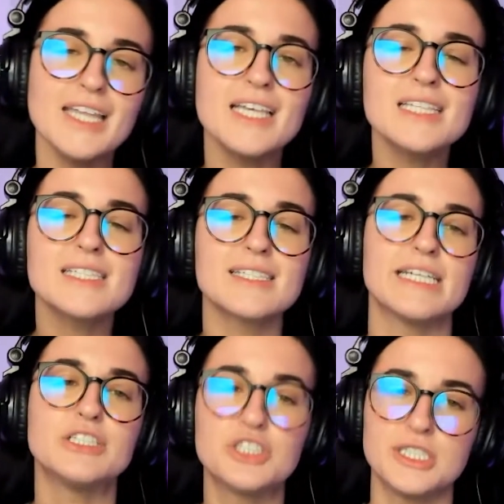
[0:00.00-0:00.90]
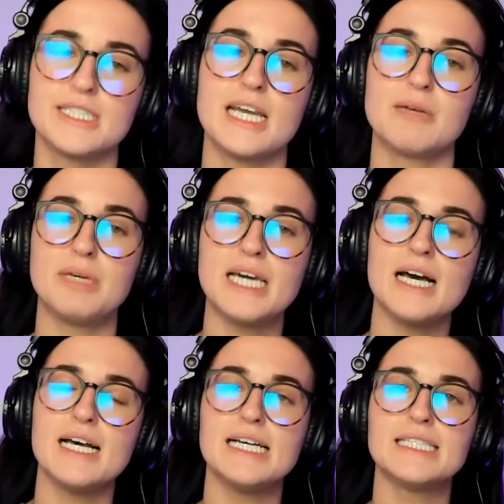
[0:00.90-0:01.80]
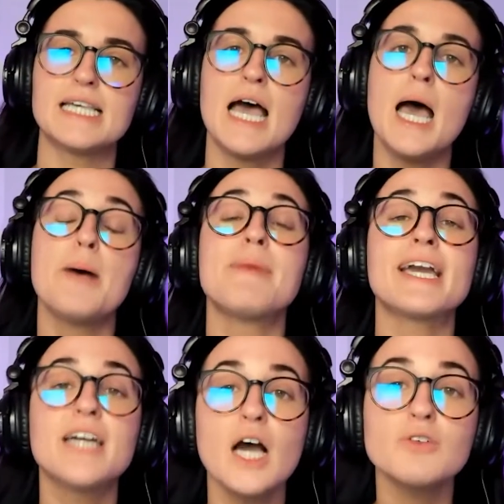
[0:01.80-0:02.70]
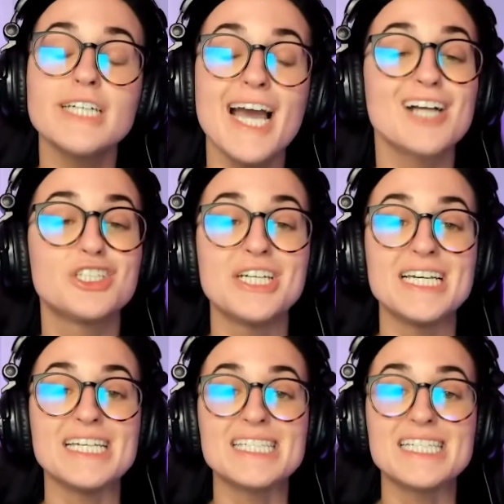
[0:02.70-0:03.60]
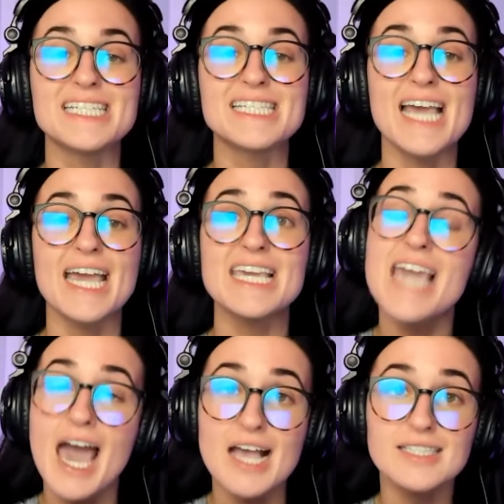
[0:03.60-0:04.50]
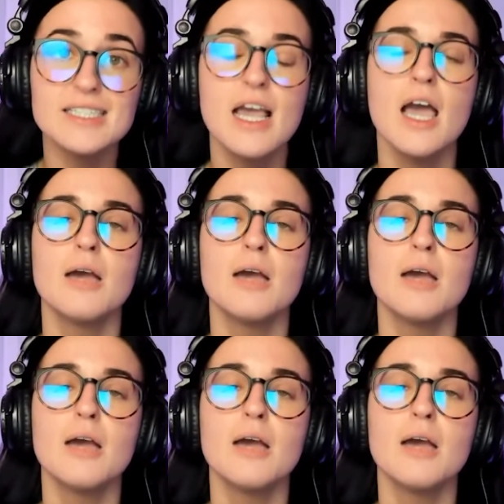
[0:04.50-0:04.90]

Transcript: I think this is interesting because my gut reaction is to say yes,